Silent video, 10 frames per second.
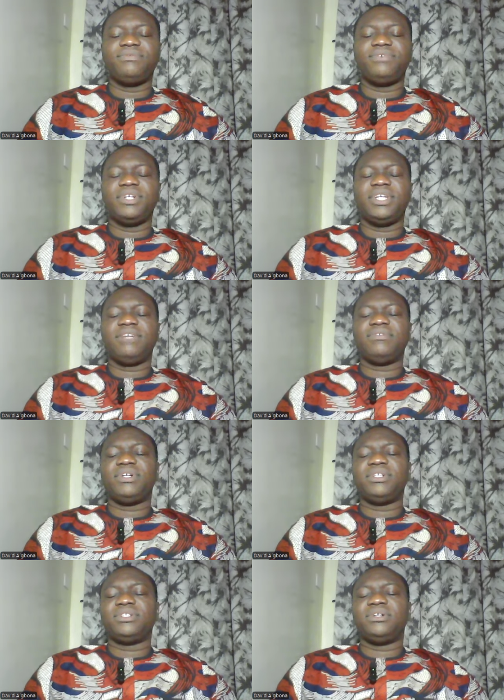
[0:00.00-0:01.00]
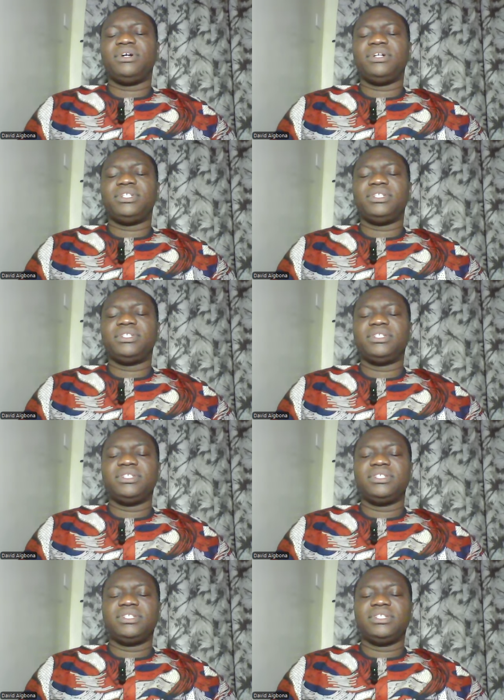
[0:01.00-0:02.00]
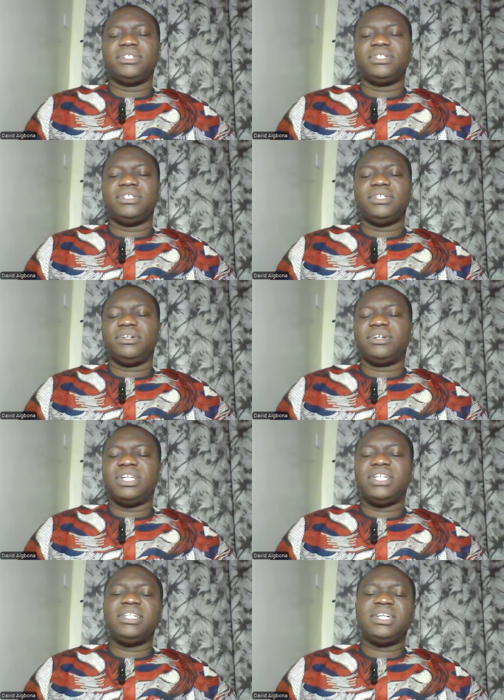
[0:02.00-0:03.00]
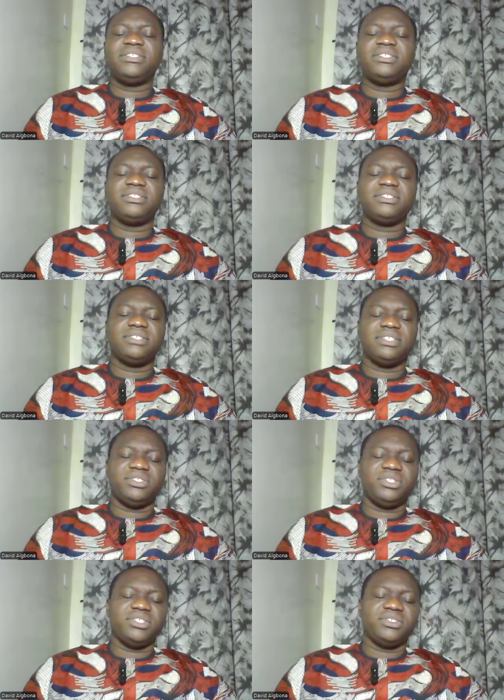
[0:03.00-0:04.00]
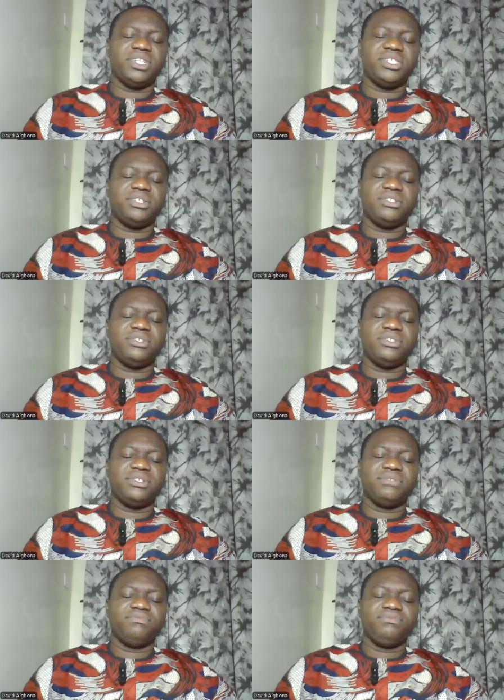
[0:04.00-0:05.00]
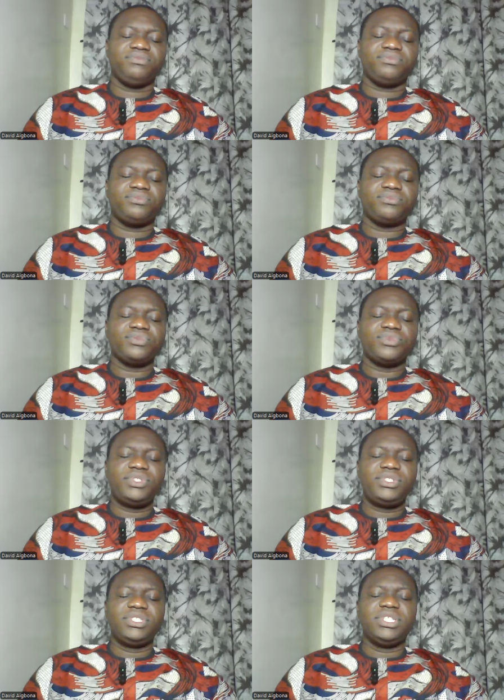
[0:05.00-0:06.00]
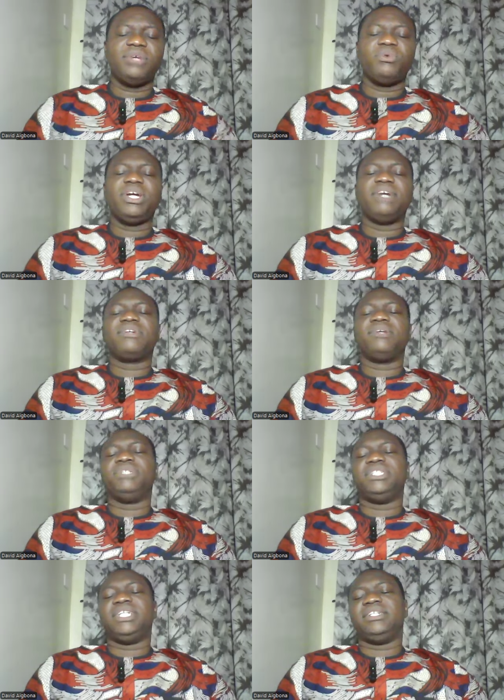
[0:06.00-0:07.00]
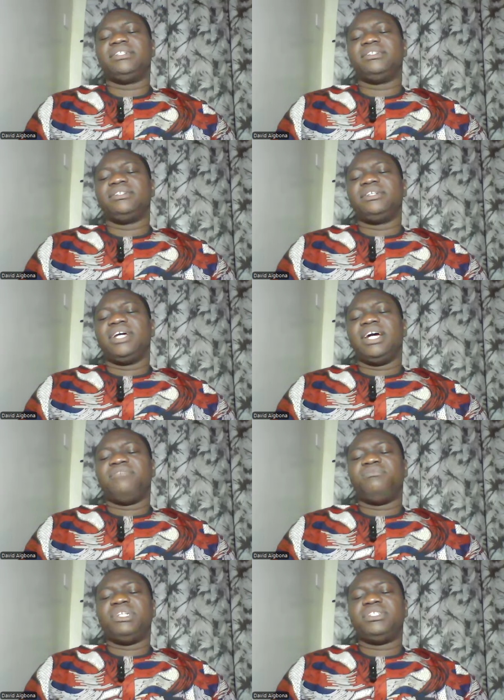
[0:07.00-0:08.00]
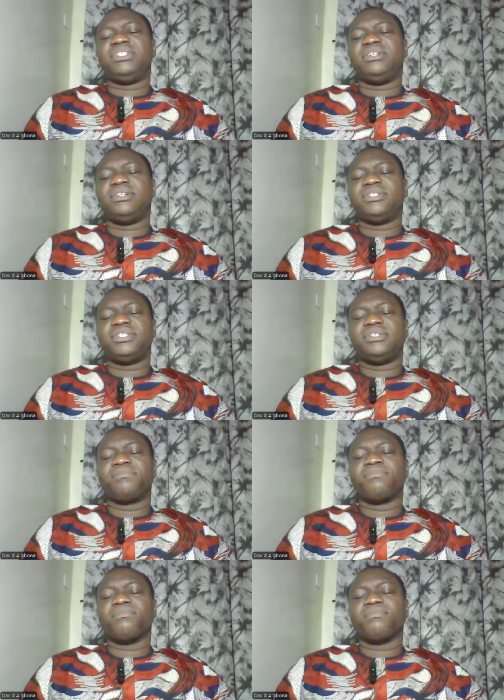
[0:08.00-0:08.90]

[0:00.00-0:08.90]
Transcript: Forgive, Lord God, the uncleanness and transgressions that we have committed. Have mercy on us.